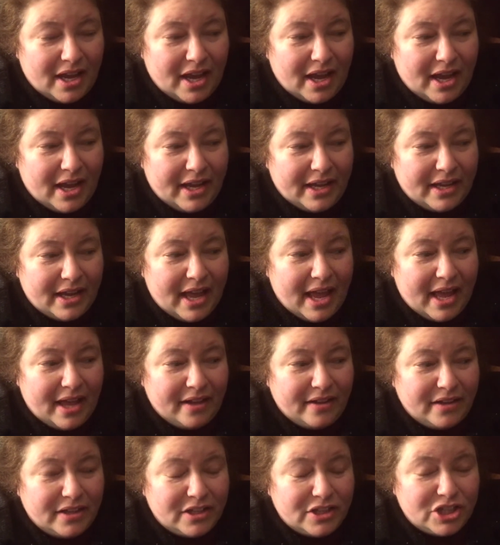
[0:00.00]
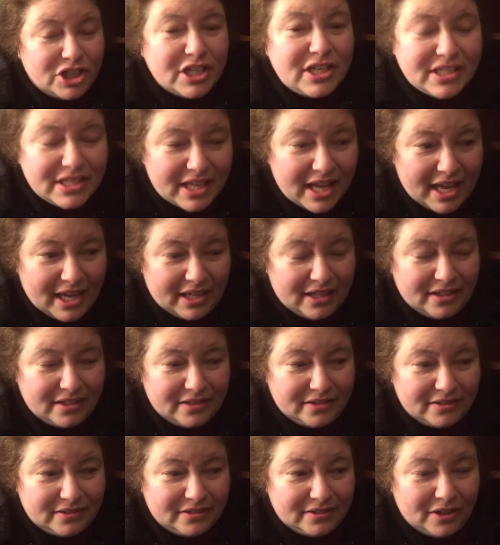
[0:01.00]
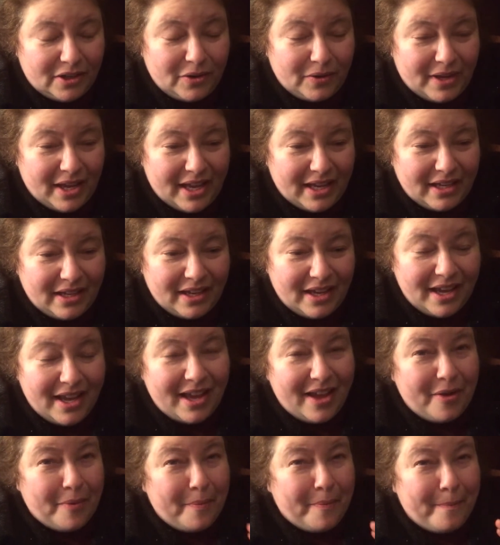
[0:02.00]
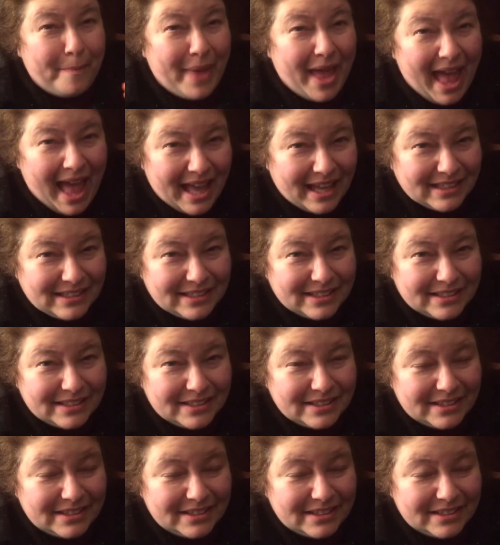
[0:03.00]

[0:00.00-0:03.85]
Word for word: I had cheesecake. Okay? Bad.